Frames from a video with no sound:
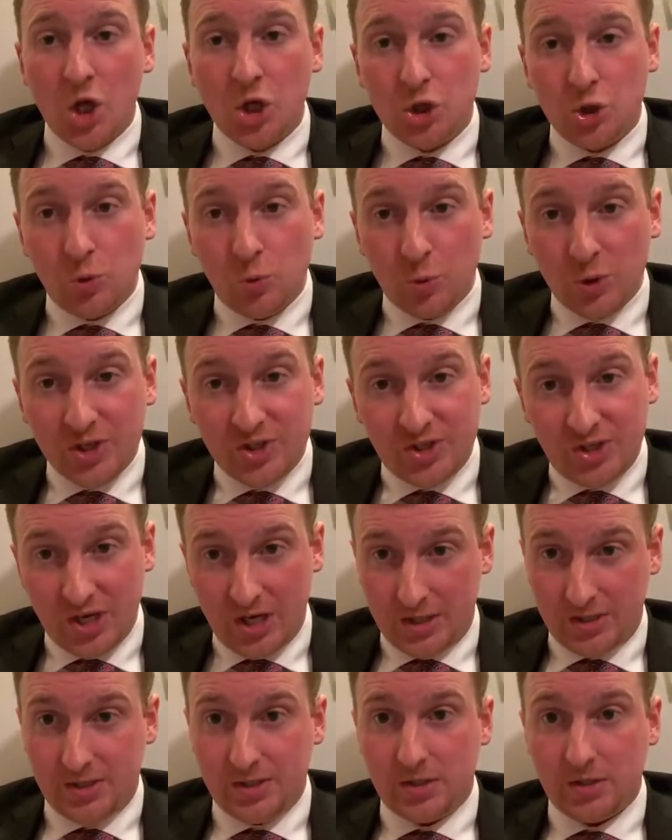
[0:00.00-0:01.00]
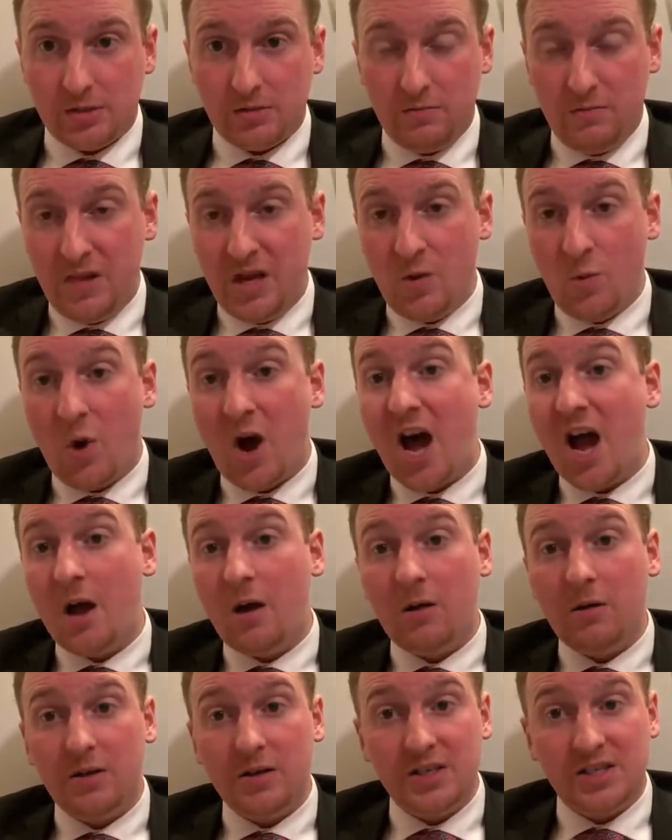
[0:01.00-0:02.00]
to resist.
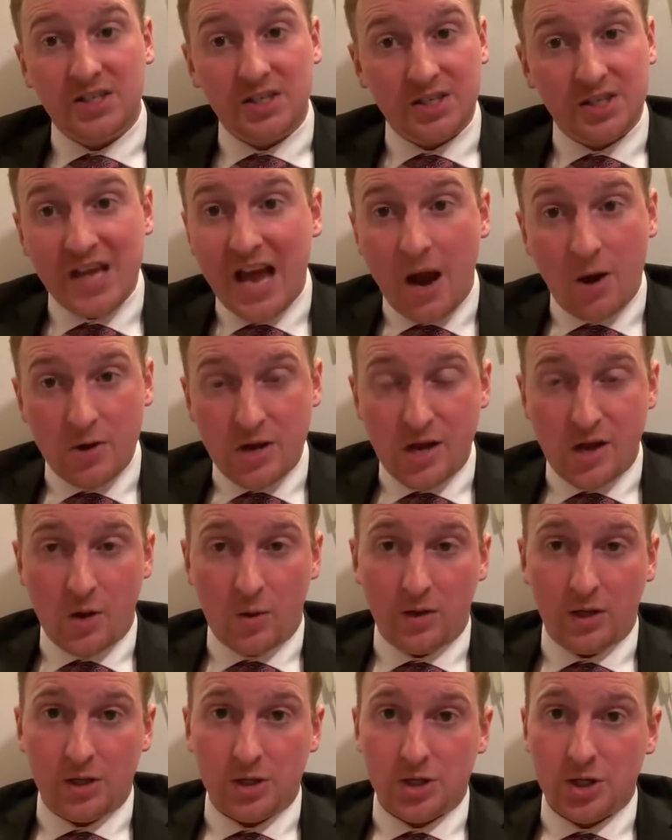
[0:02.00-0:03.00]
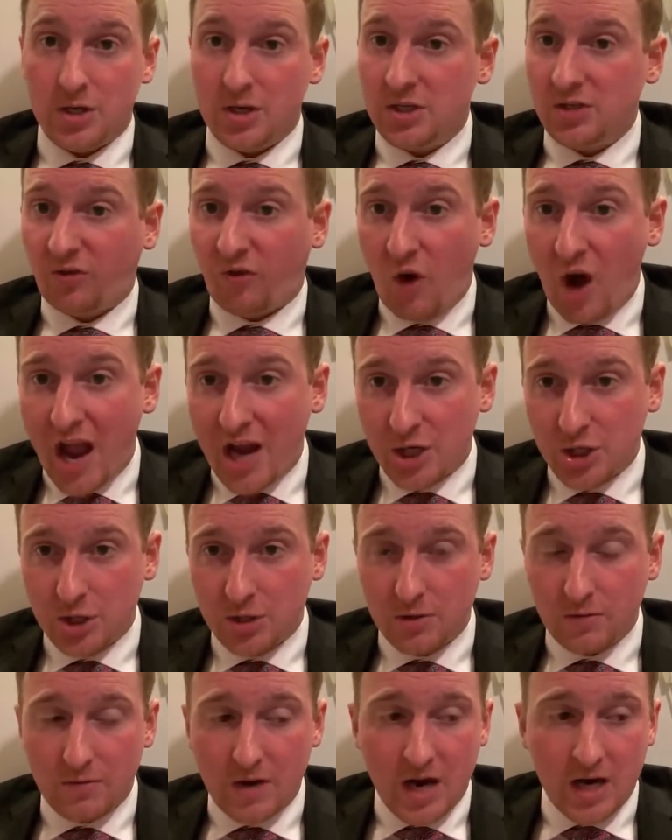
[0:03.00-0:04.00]
Meanwhile, it's the Saudi coalition It's
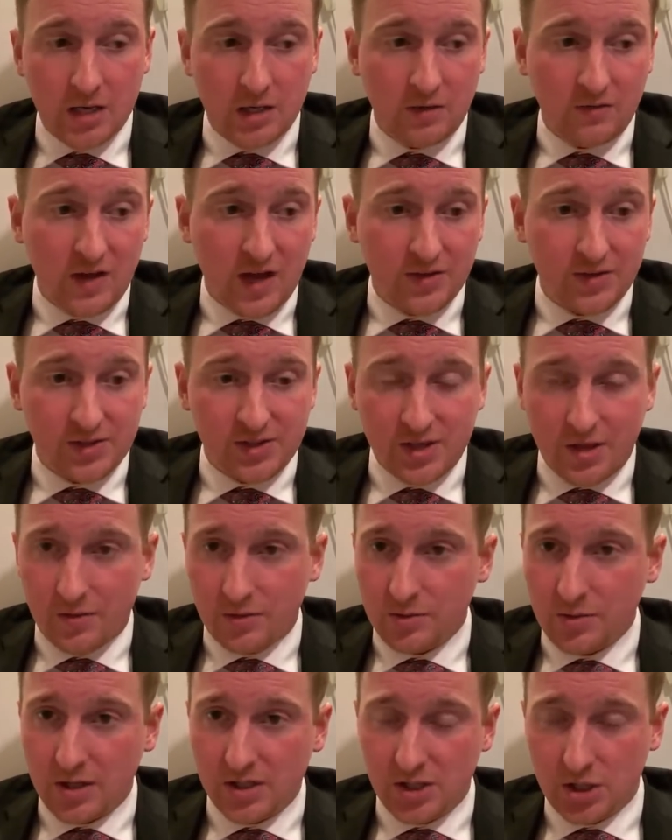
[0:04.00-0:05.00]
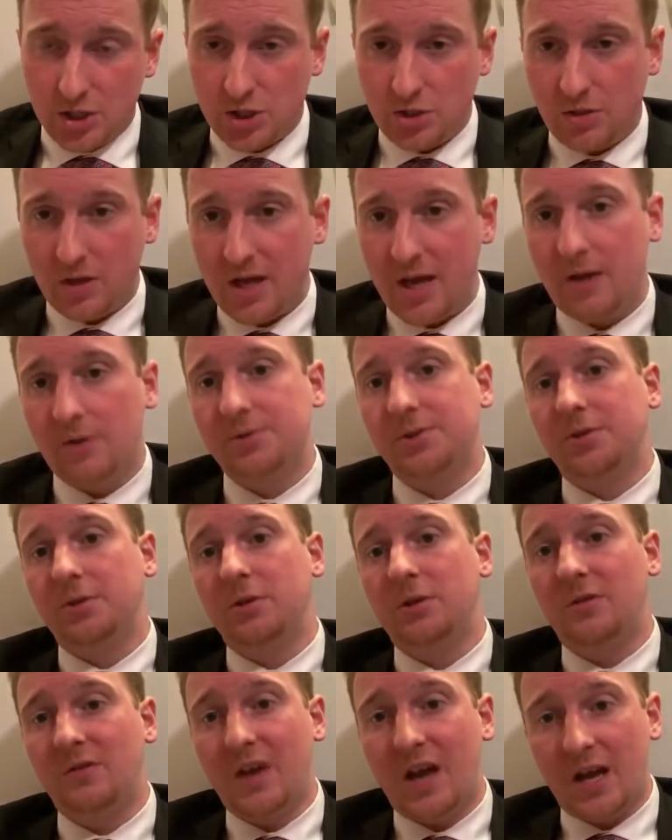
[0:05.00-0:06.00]
fractured, right? You've got the Southern Transitional Council,
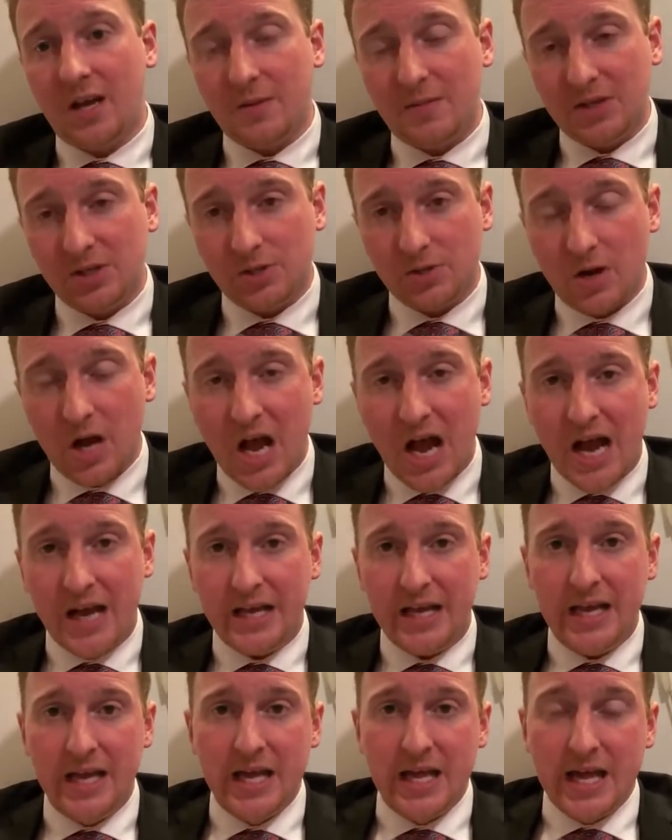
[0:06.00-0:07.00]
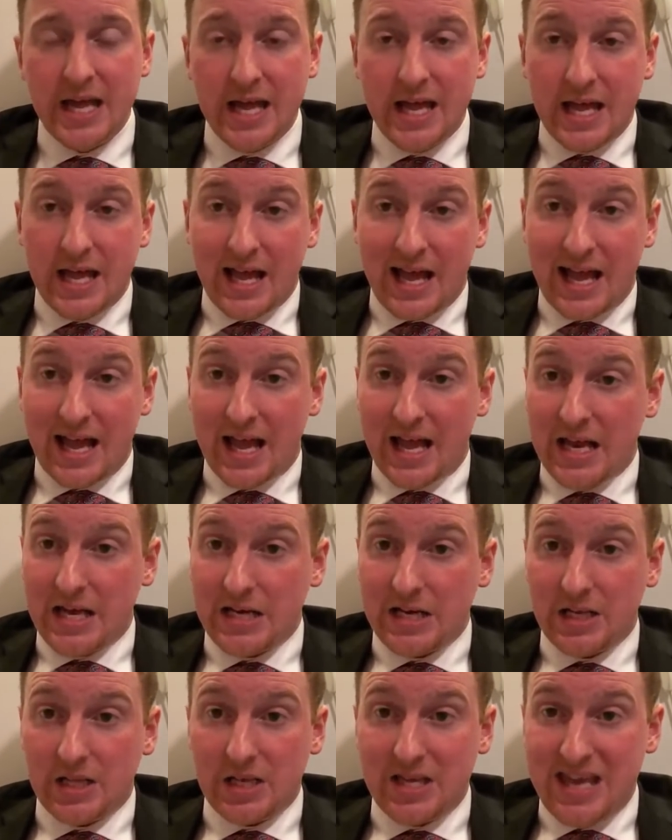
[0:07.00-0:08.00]
you've got Mansur Hadi,
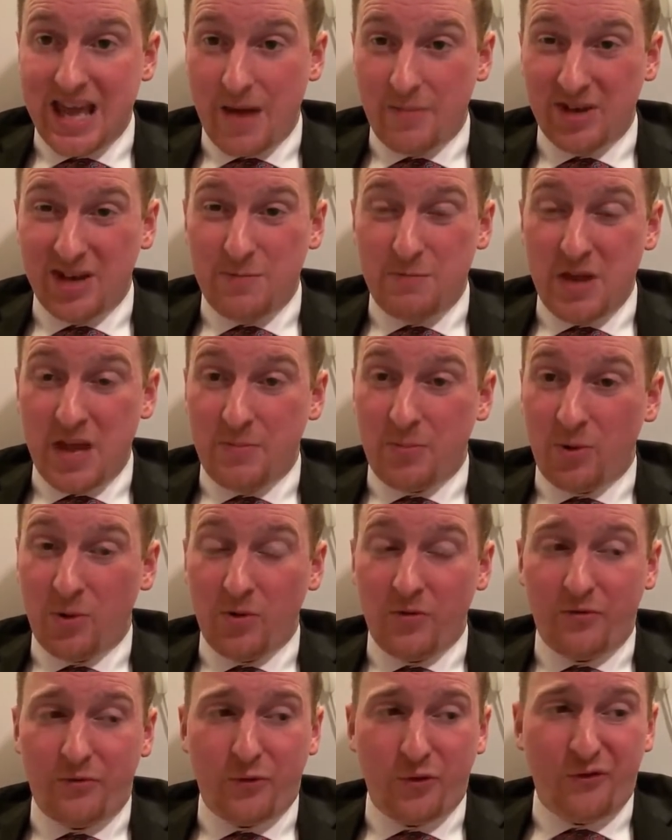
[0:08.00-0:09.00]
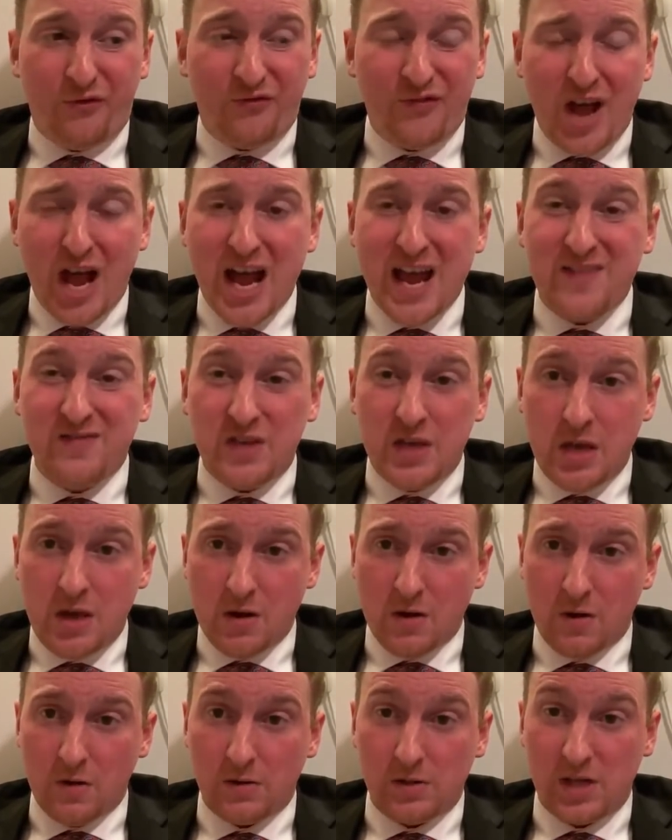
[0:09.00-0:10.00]
and the Yemeni people for five
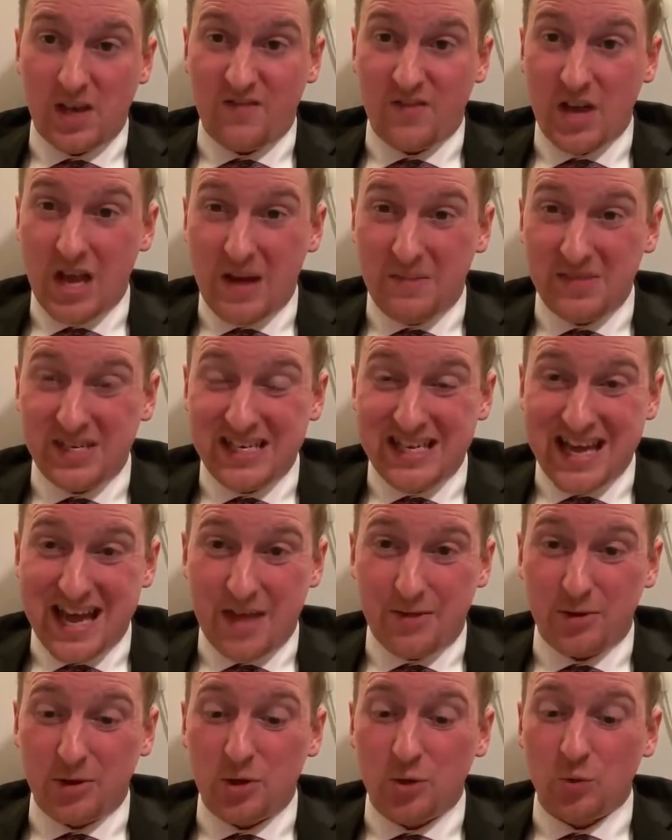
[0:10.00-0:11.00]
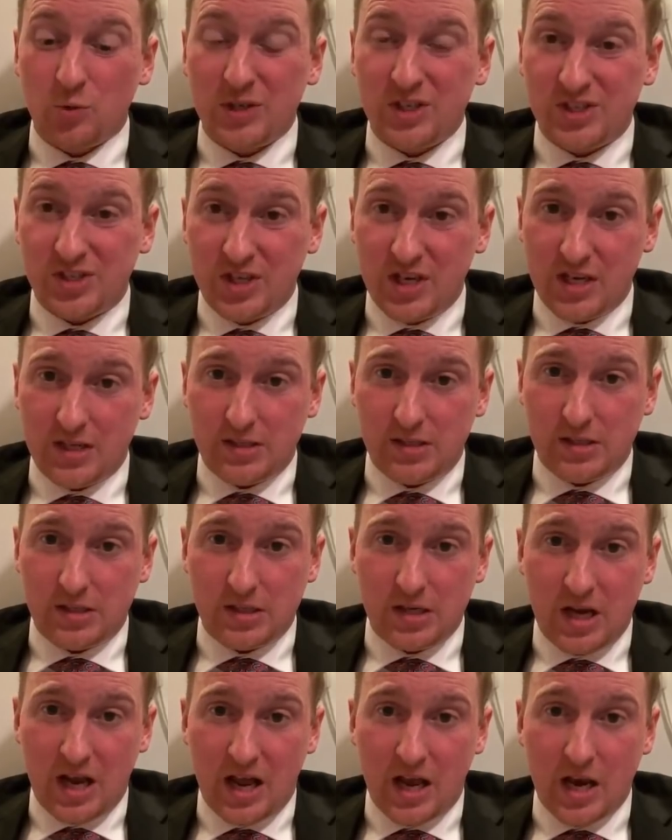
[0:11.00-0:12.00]
years have come together to
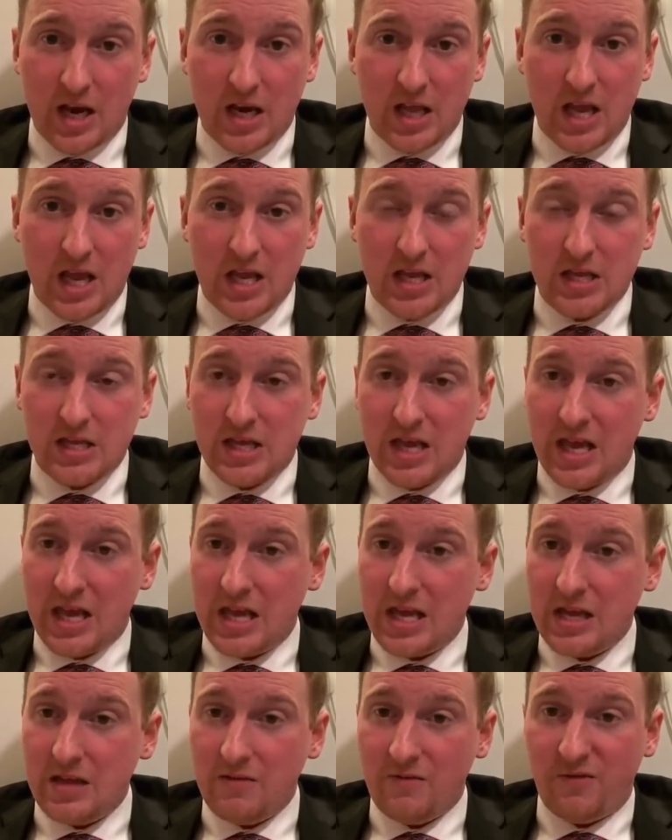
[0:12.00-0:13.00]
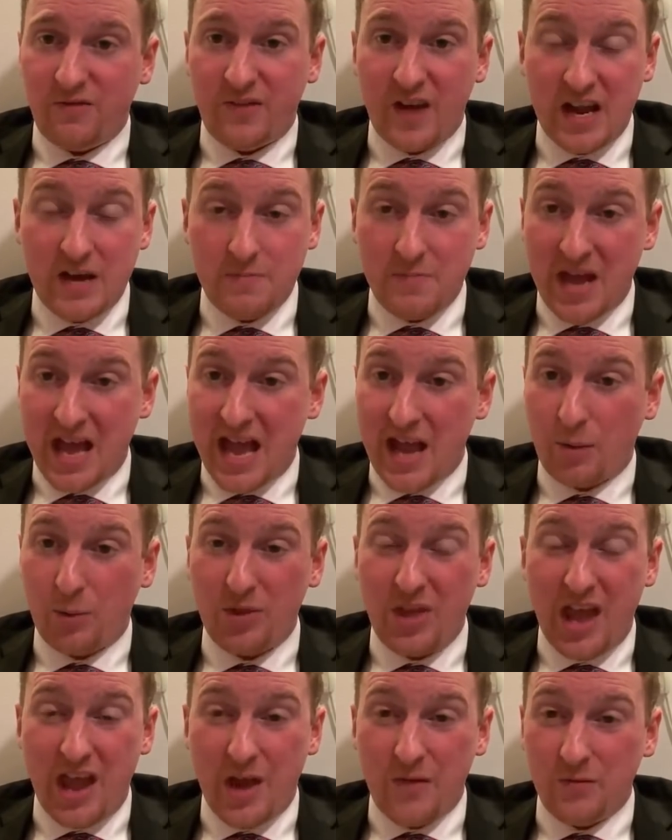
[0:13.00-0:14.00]
resist, and they they fight back
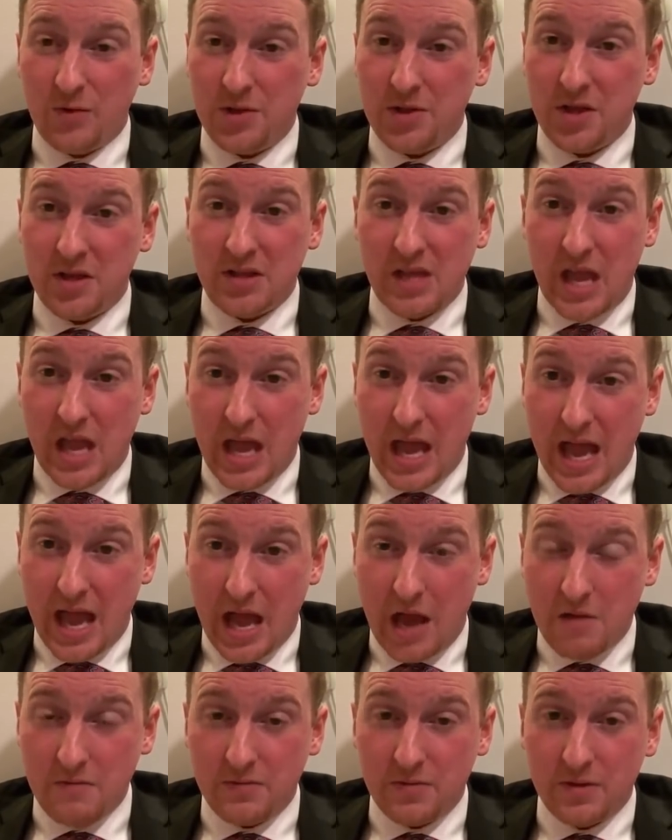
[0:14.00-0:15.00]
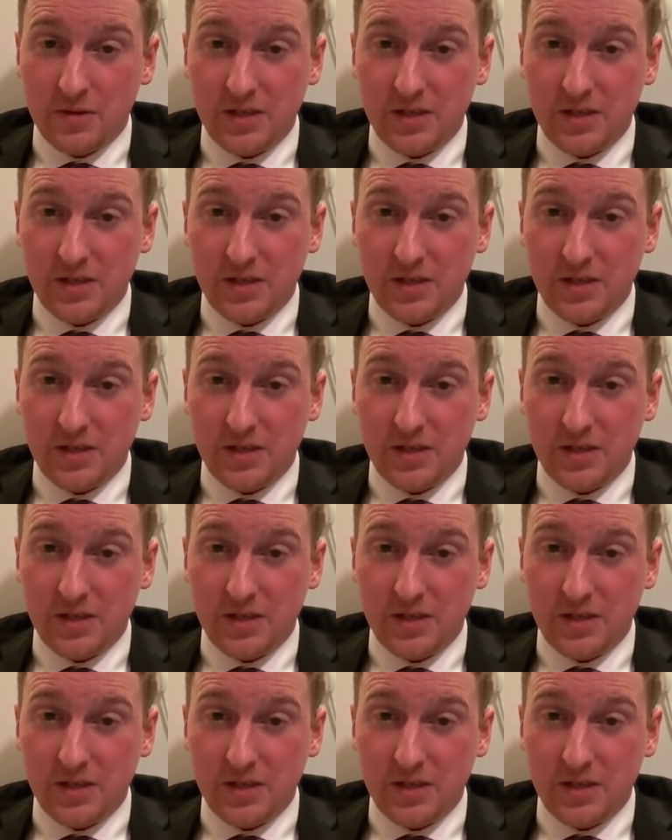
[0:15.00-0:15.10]
with everything they have.